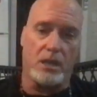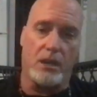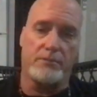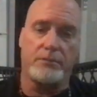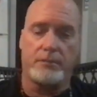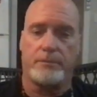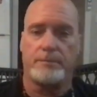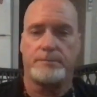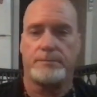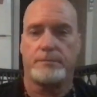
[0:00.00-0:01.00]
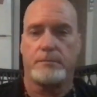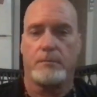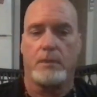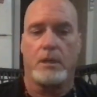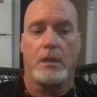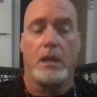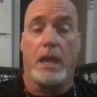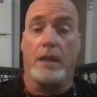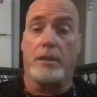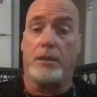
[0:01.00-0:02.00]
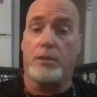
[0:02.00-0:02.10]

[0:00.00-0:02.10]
off. And